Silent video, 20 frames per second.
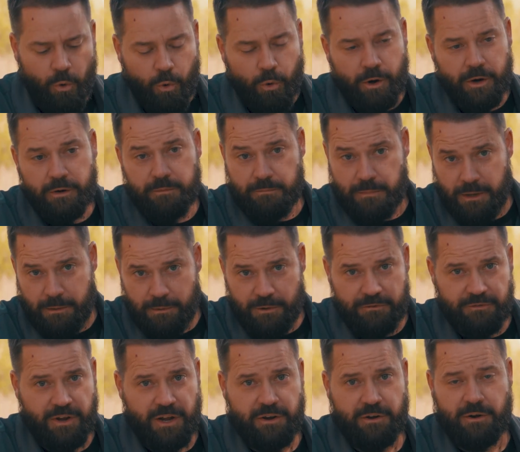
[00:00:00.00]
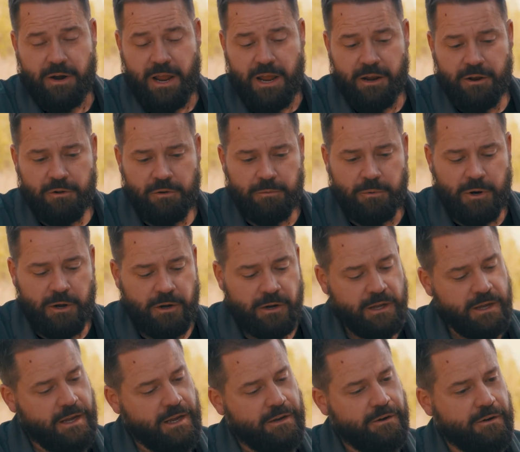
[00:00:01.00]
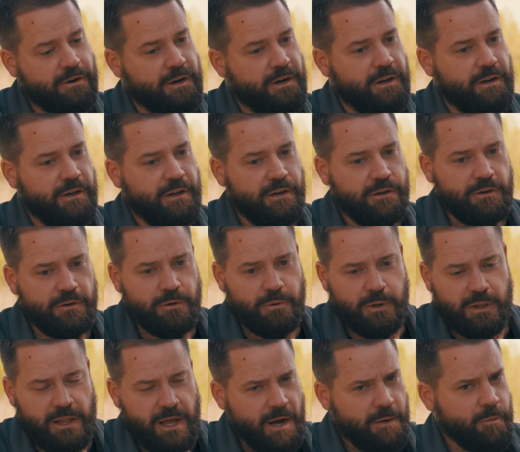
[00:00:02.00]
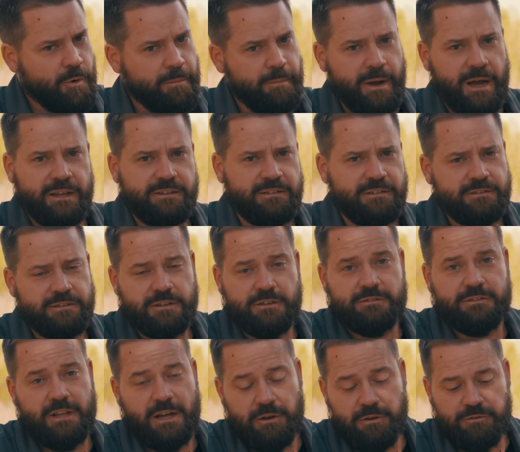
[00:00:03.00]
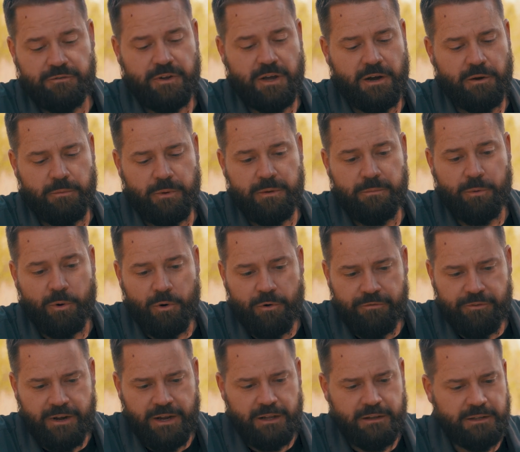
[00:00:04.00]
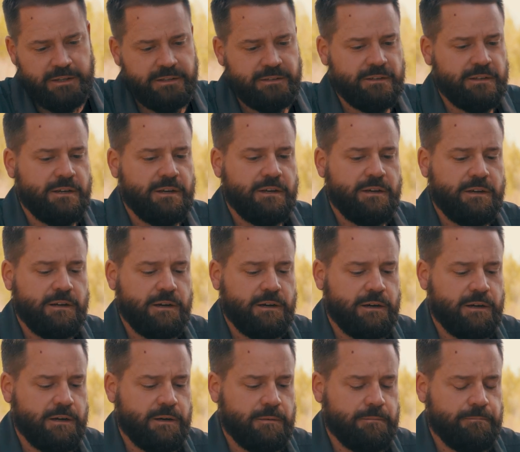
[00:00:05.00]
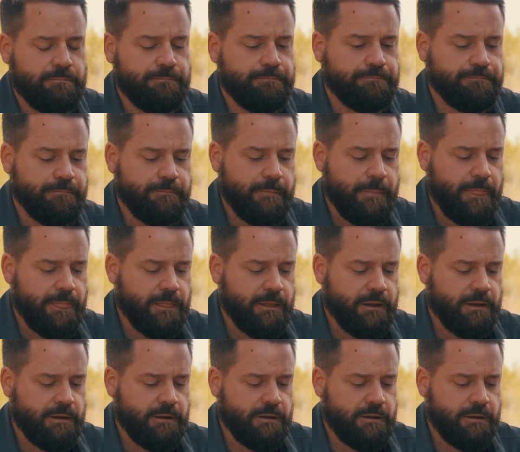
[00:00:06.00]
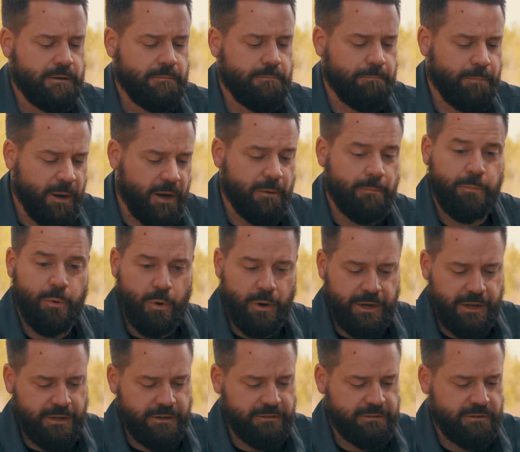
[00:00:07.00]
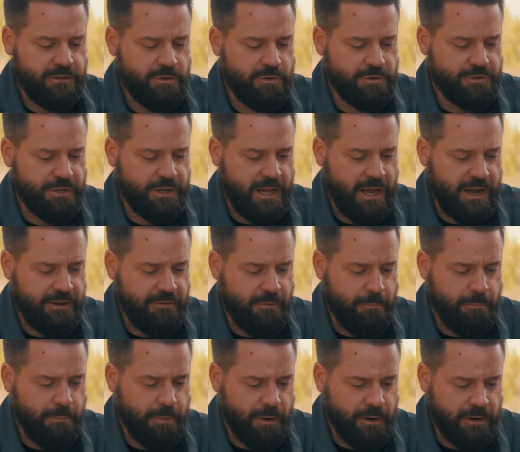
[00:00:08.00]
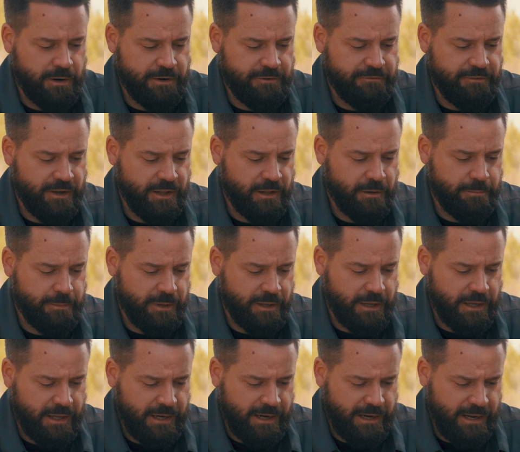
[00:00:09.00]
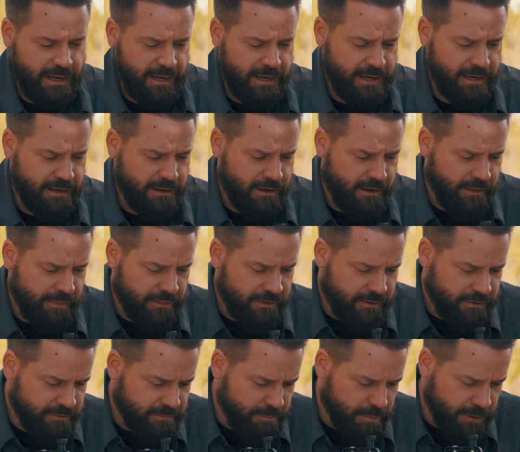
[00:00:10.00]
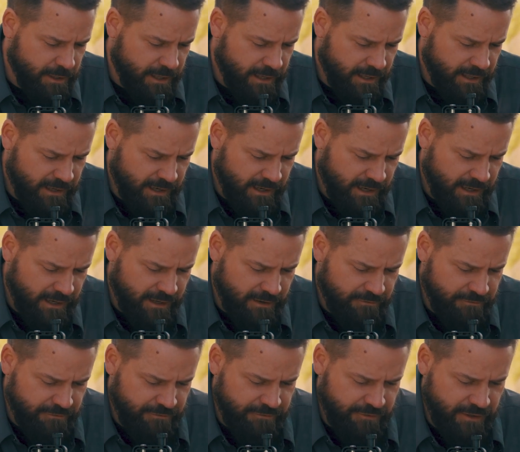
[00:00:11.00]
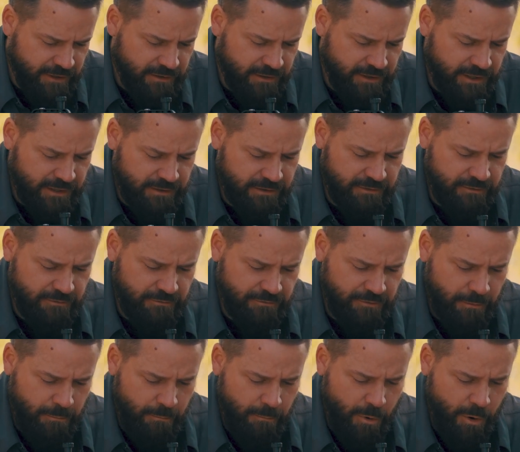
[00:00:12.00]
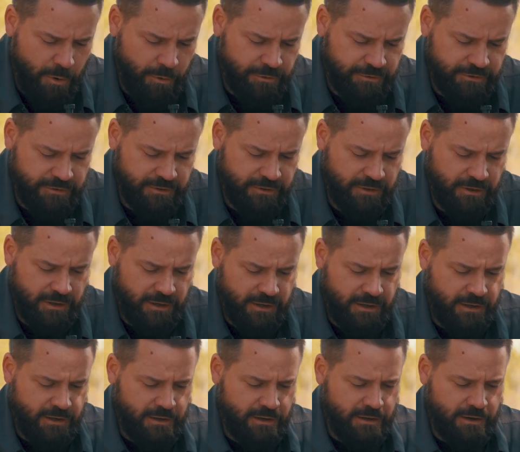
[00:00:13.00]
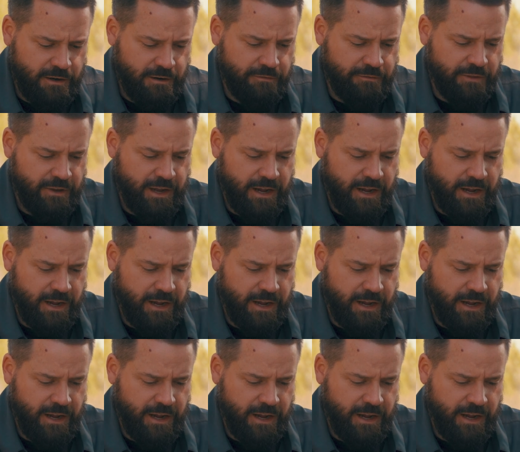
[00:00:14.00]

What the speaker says: or maybe you've got your angle wrong and you're gonna need to do a lot more passes, because now you've got to reprofile it. But point is, you should have a burr developing, and on this blade, I can feel it for most of the